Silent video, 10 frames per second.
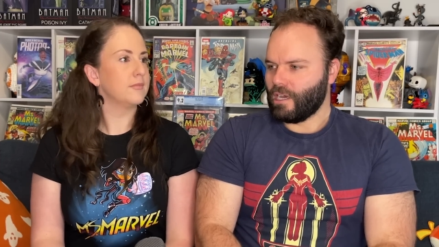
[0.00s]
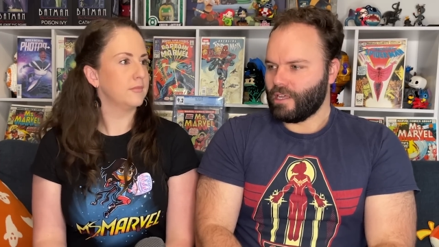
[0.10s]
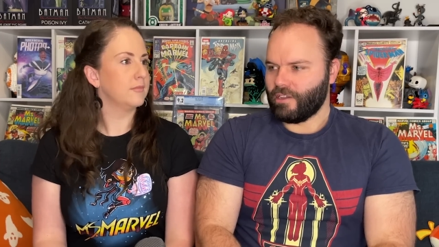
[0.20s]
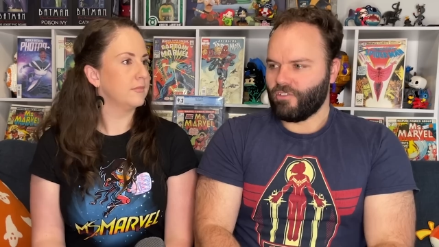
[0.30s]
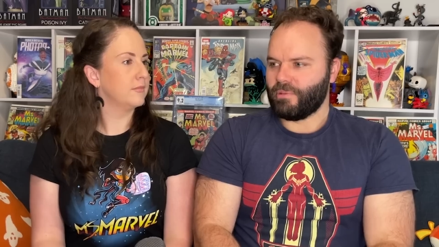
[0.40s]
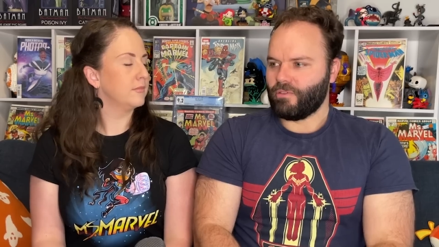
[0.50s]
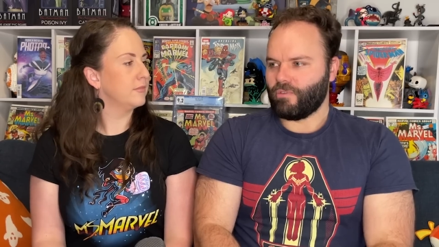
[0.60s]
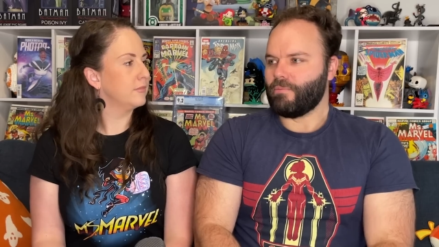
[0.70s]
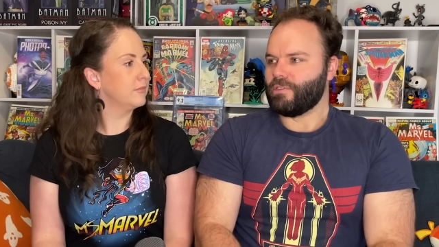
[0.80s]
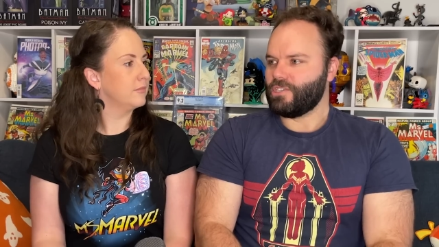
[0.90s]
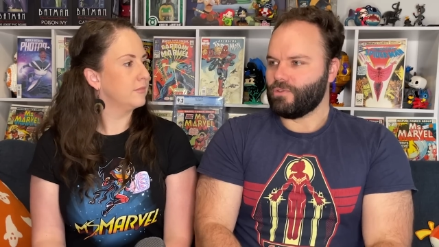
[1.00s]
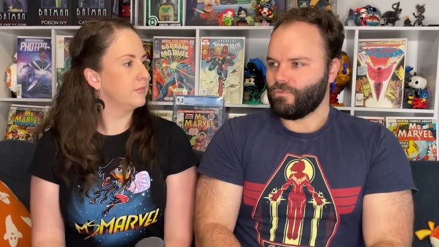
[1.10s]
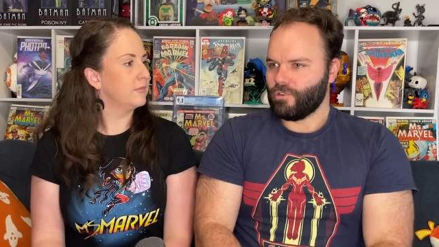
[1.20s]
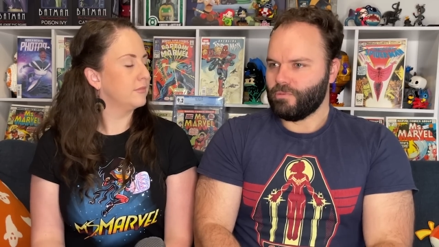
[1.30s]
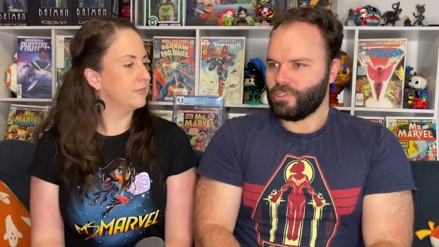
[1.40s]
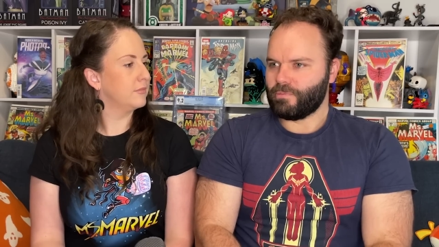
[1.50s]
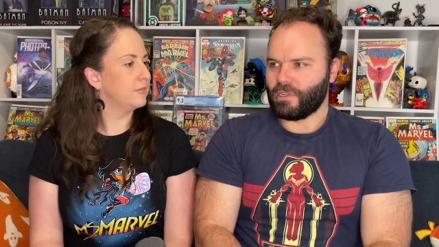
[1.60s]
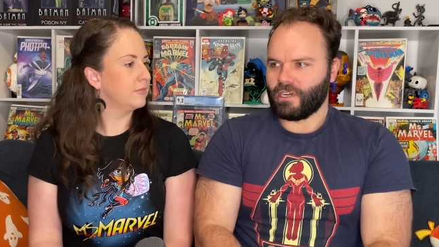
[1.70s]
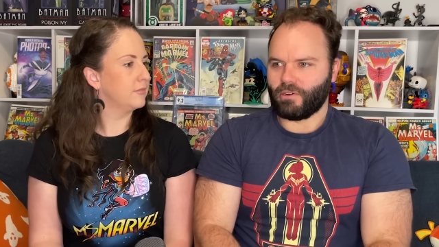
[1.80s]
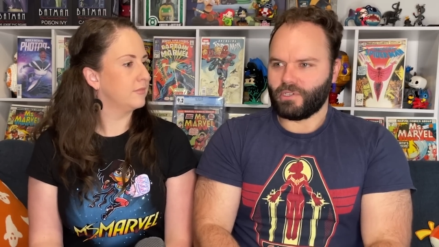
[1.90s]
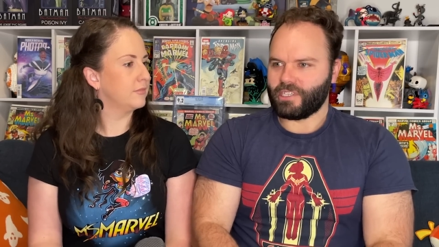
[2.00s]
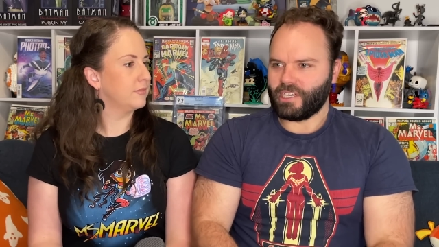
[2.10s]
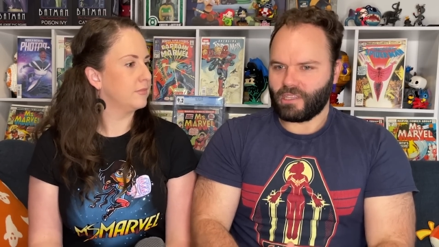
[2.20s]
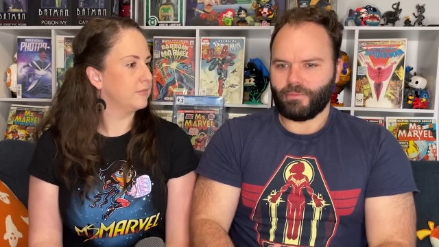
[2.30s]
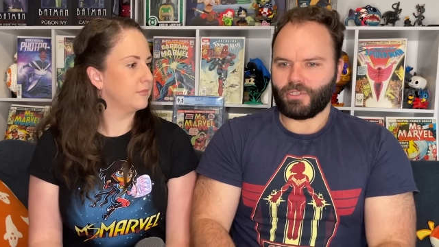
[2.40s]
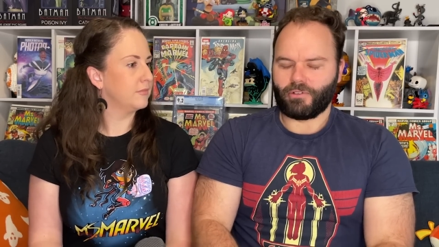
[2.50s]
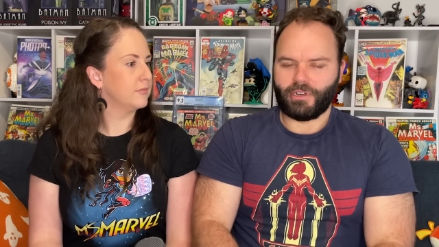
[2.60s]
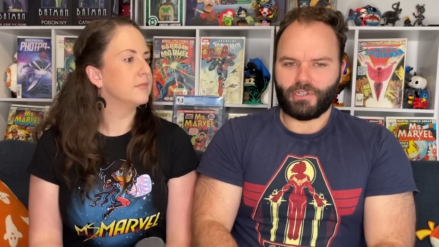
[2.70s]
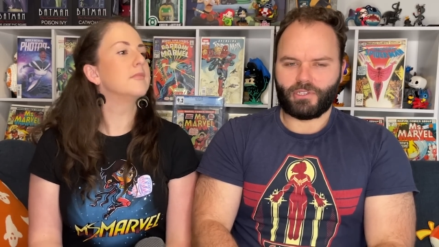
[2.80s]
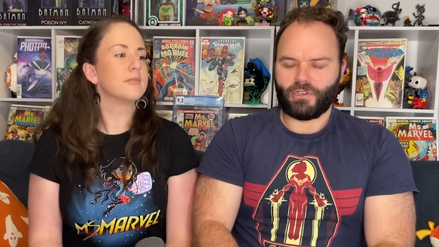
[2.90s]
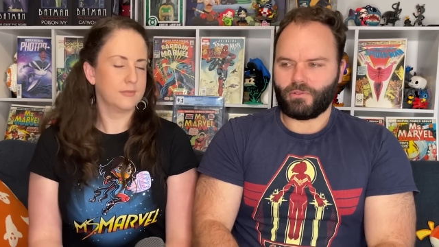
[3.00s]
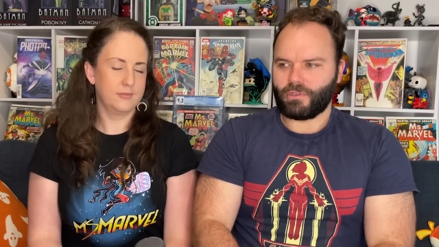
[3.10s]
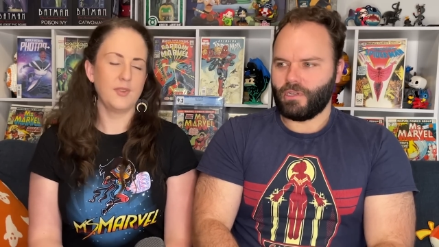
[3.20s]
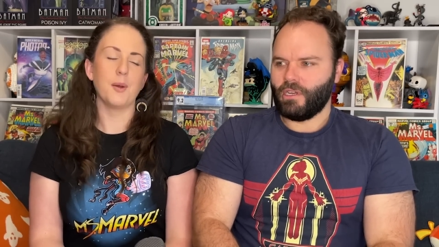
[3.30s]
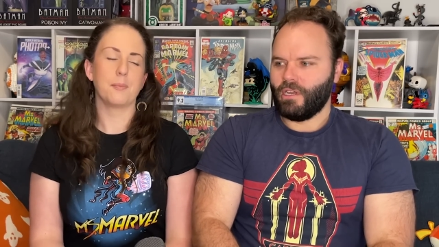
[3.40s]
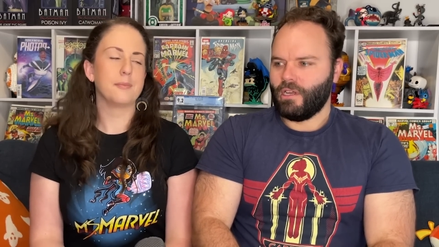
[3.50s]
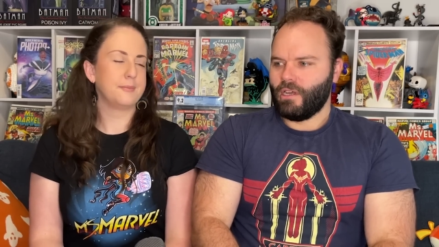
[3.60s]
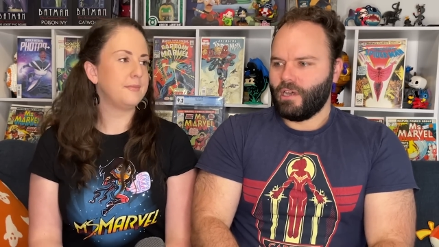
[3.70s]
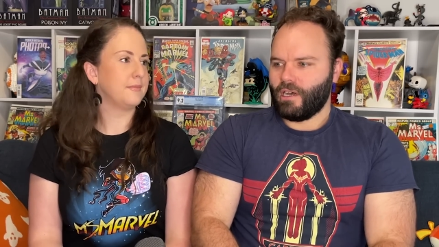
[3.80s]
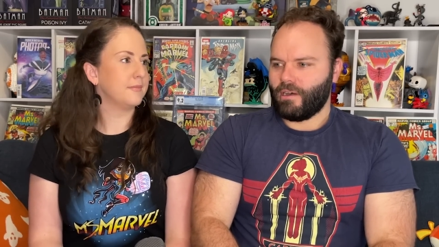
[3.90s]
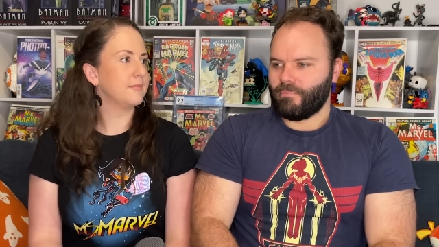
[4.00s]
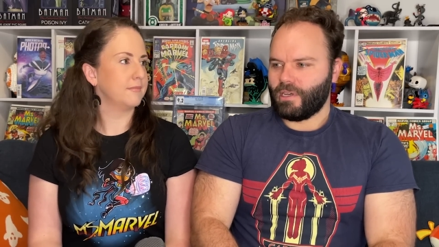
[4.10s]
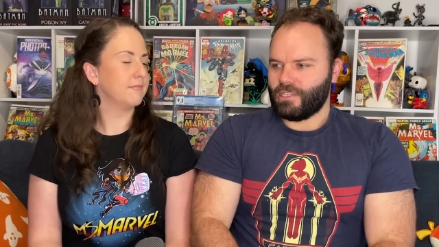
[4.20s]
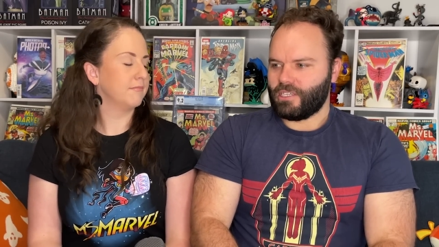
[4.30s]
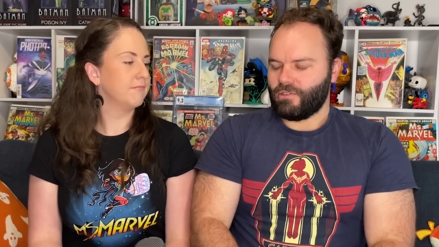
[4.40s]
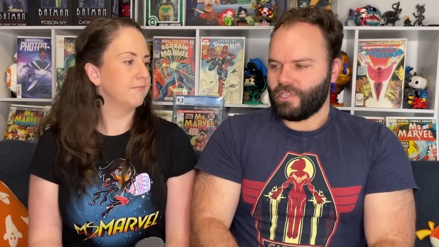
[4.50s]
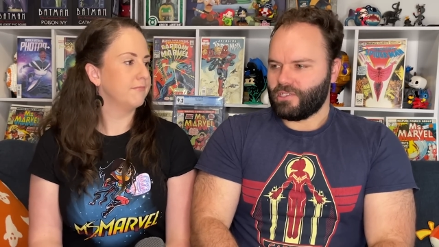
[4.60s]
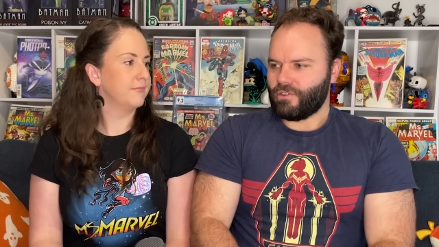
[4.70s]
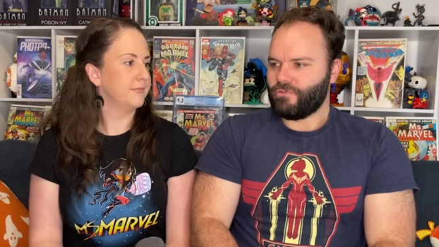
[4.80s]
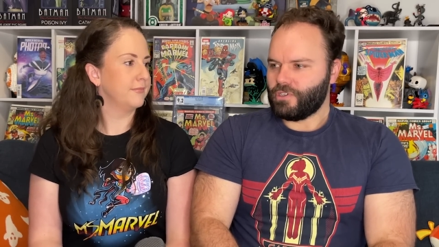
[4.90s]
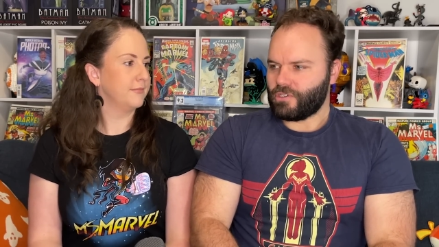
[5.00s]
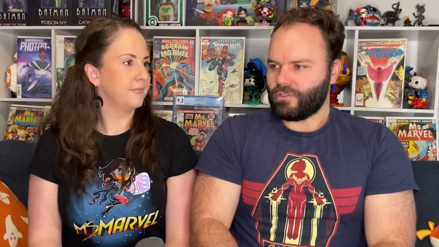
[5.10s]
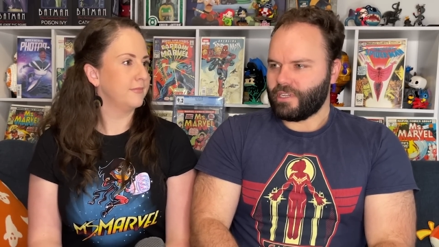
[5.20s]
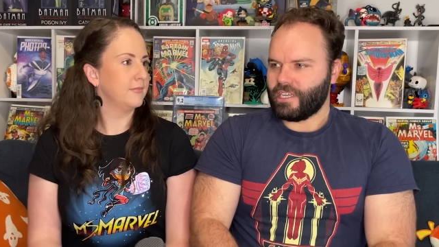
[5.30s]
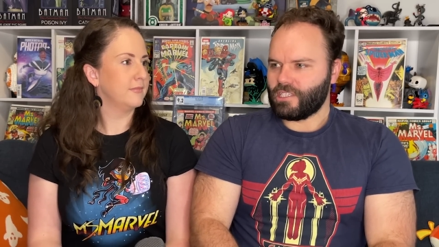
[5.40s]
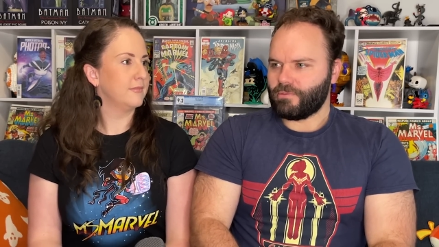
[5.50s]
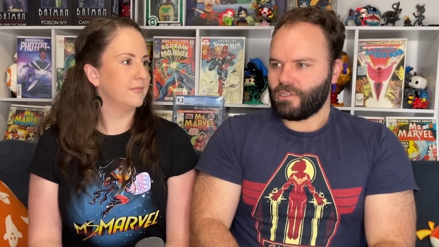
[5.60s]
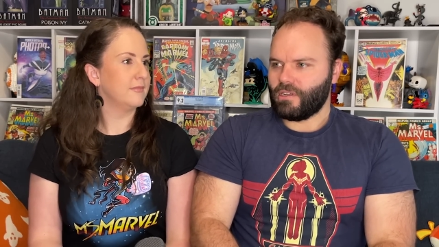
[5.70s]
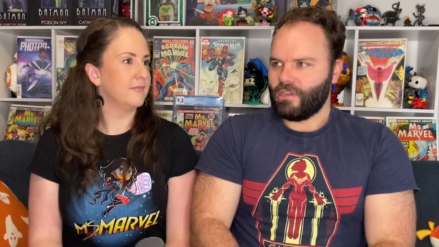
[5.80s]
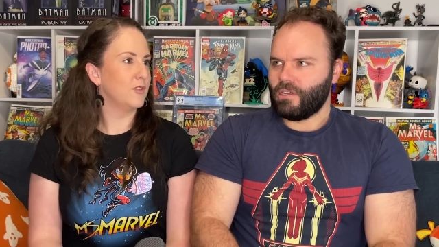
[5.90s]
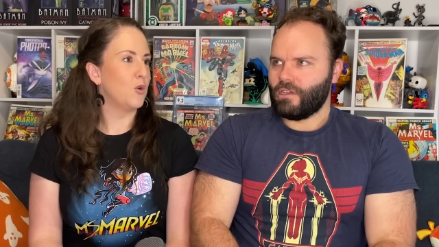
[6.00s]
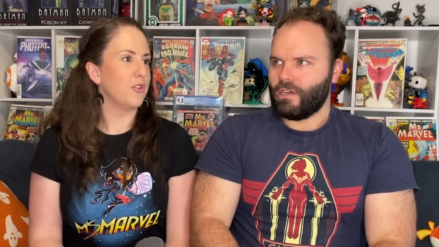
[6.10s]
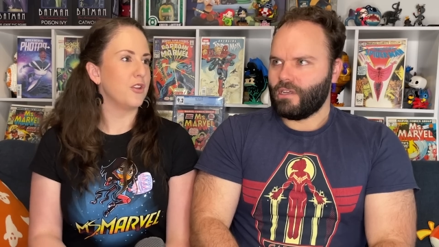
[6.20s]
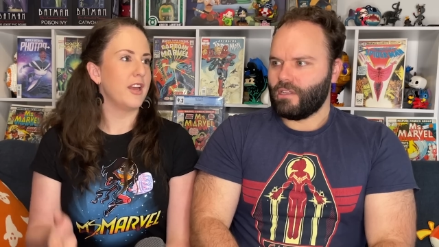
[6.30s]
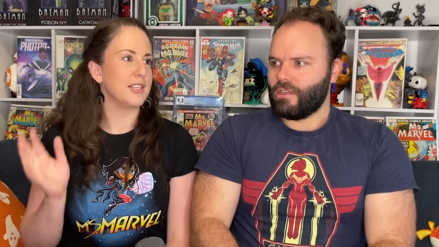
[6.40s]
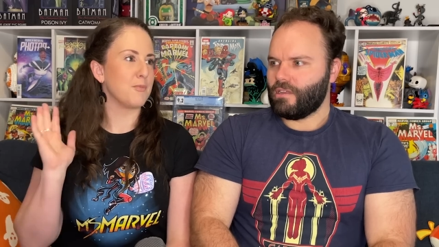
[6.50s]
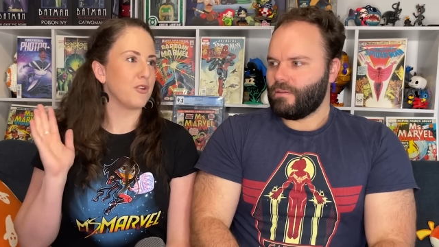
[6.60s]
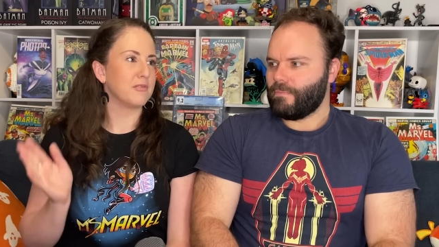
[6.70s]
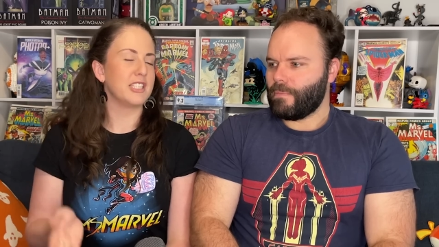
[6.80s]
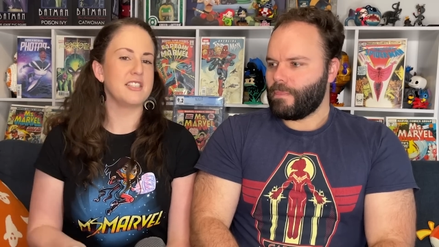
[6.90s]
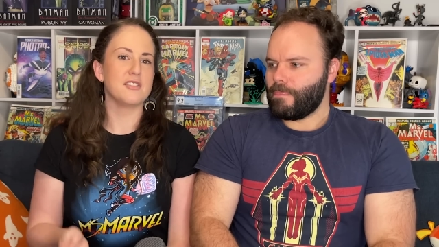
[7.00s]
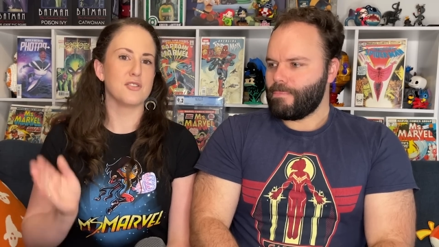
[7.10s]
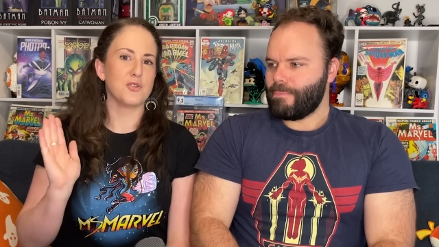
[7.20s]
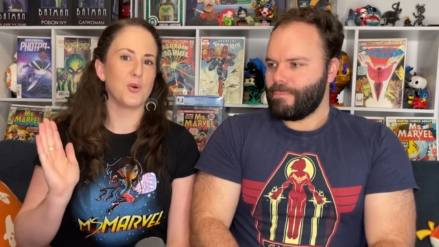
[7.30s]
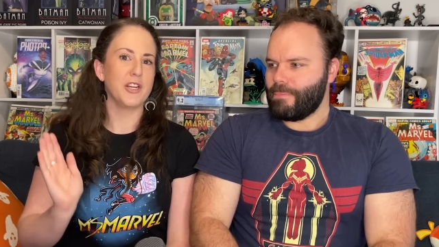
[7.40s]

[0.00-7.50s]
Speaker 1: Uh, there have been rumblings and rumors, but I always take them as a grain of salt. Yeah. Um, until there's an official announcement.
Speaker 2: Or the Hasbro releases a toy.